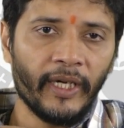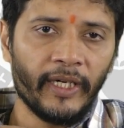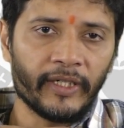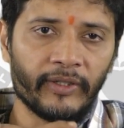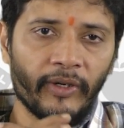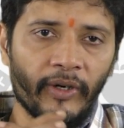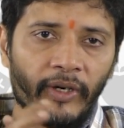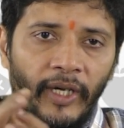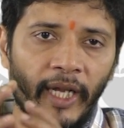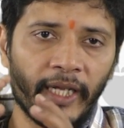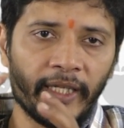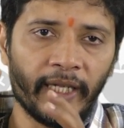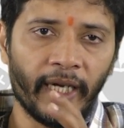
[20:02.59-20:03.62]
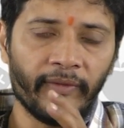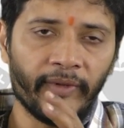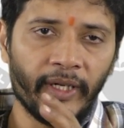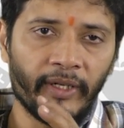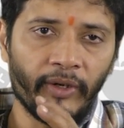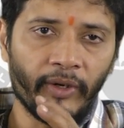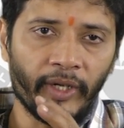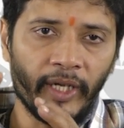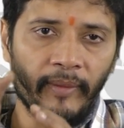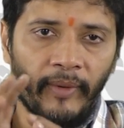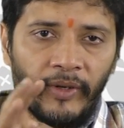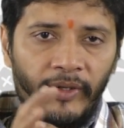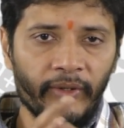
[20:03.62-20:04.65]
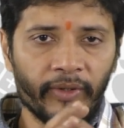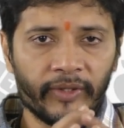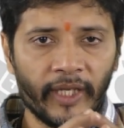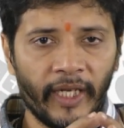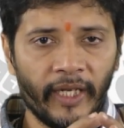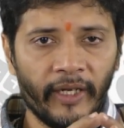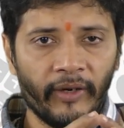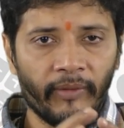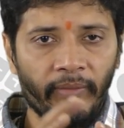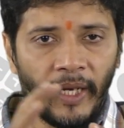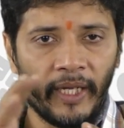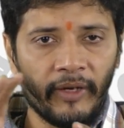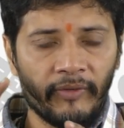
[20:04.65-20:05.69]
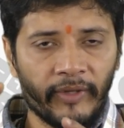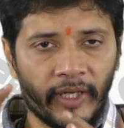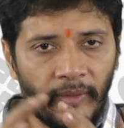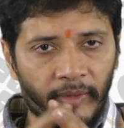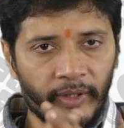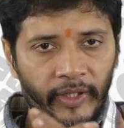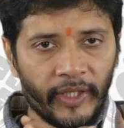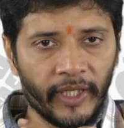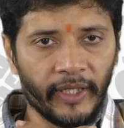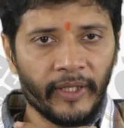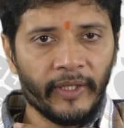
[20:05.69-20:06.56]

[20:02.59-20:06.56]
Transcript: it's not like that we are talking about selling or buying of the commodity.